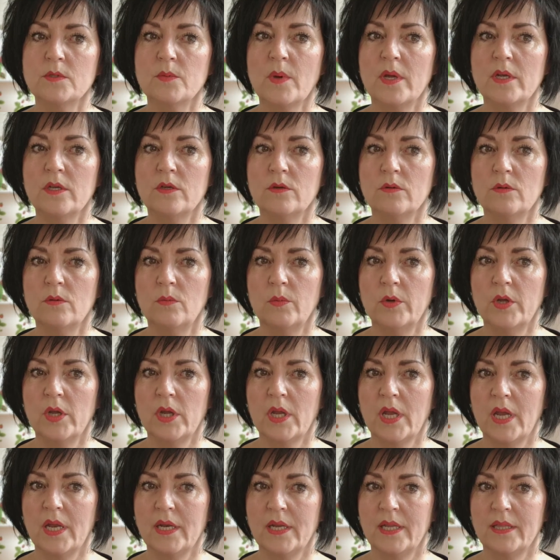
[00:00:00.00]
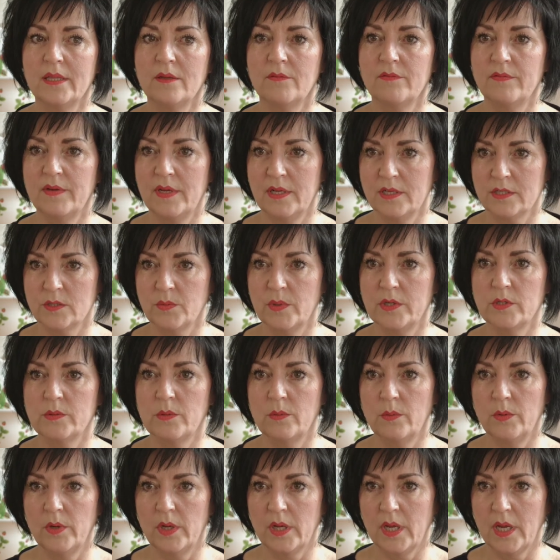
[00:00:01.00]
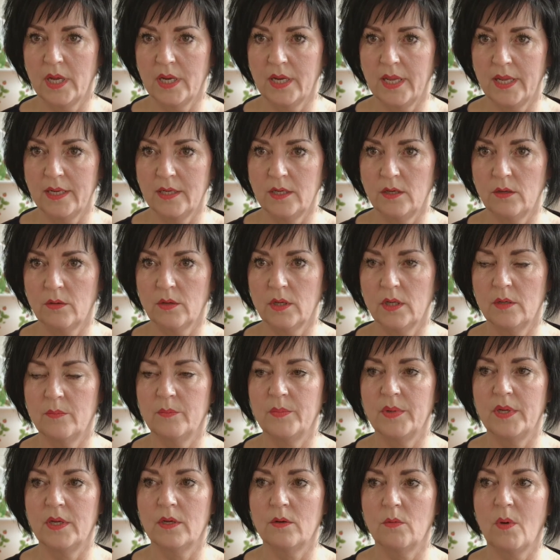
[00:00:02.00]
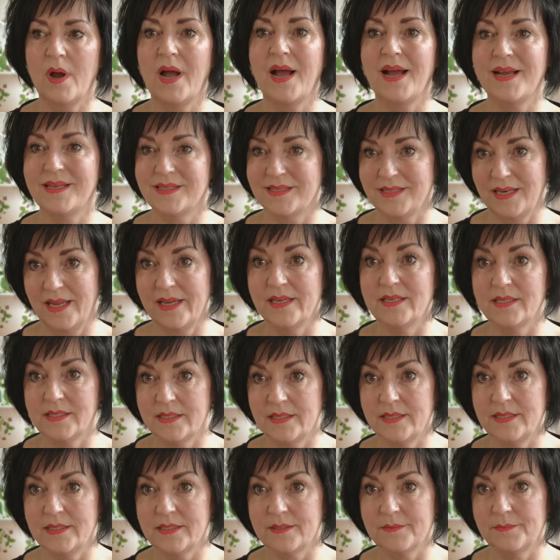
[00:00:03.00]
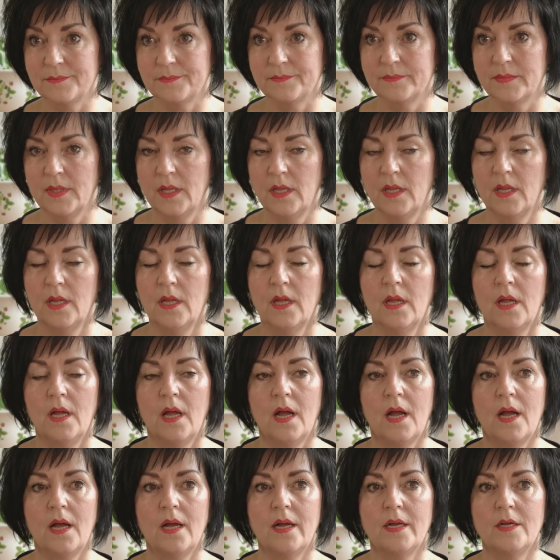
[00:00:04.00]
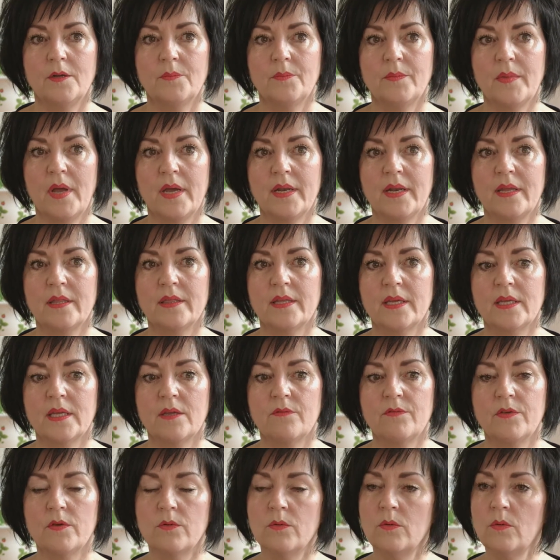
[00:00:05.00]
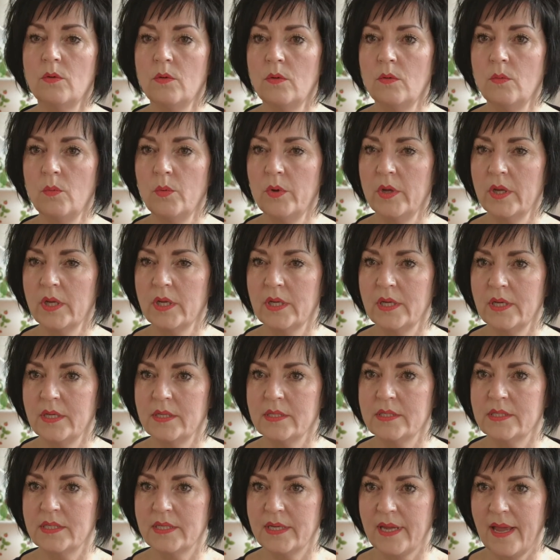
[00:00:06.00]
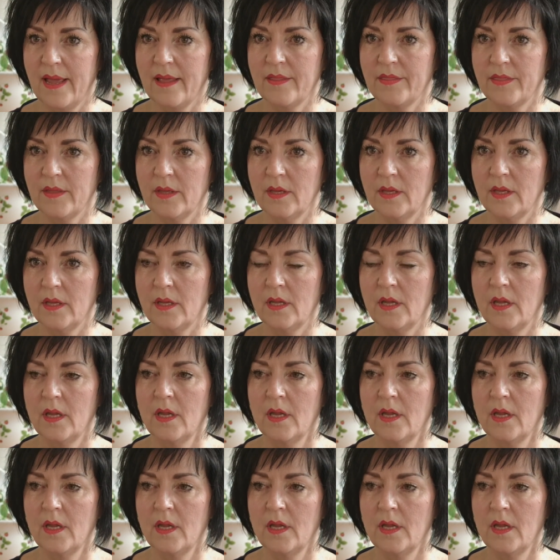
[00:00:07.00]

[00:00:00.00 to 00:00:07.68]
when you're working in the fields which we're working in, you can be quite isolated. And I think if you're all working together